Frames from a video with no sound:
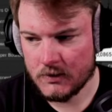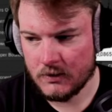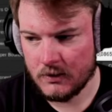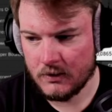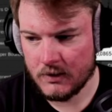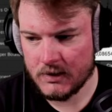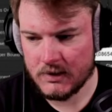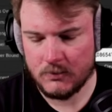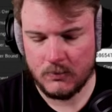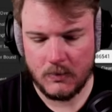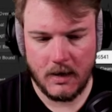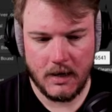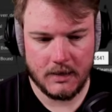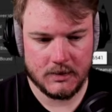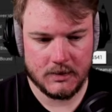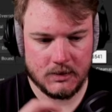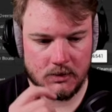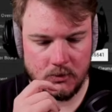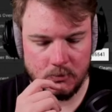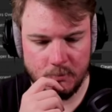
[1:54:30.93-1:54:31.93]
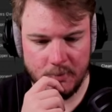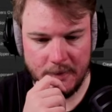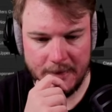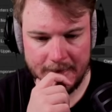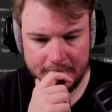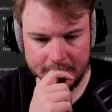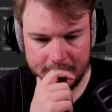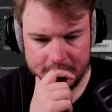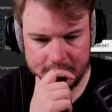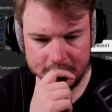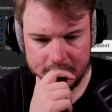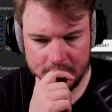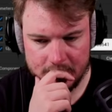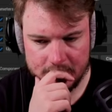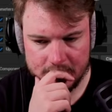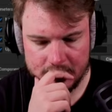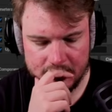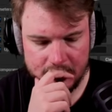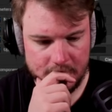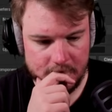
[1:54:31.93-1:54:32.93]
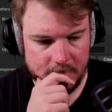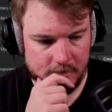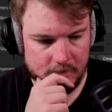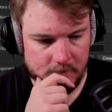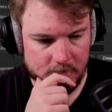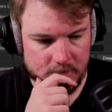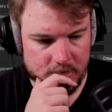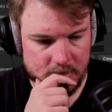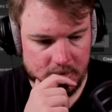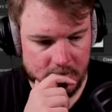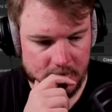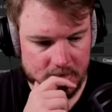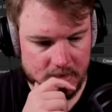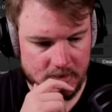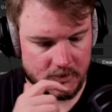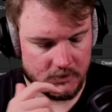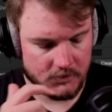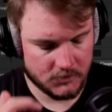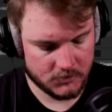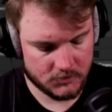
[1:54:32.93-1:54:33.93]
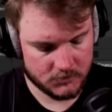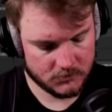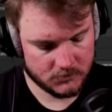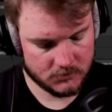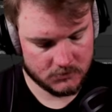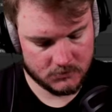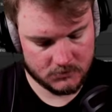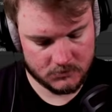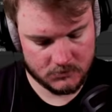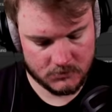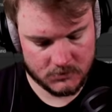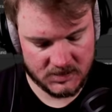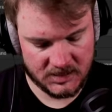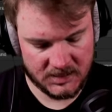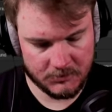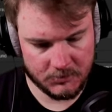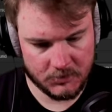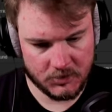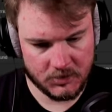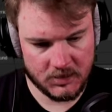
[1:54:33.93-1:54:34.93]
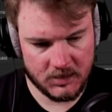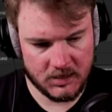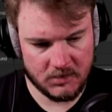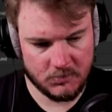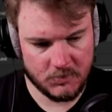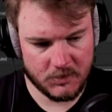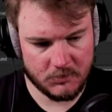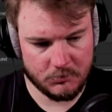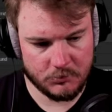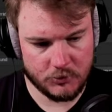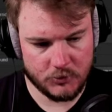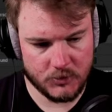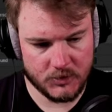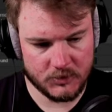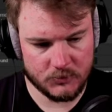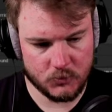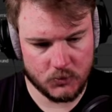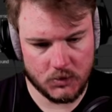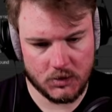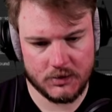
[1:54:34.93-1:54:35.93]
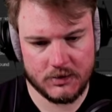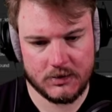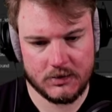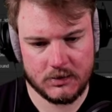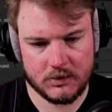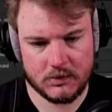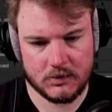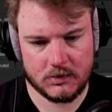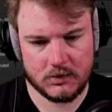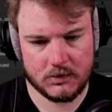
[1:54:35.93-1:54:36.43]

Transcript: So there is a way to balance this, it looks like. So I'm going to keep it at 0.1.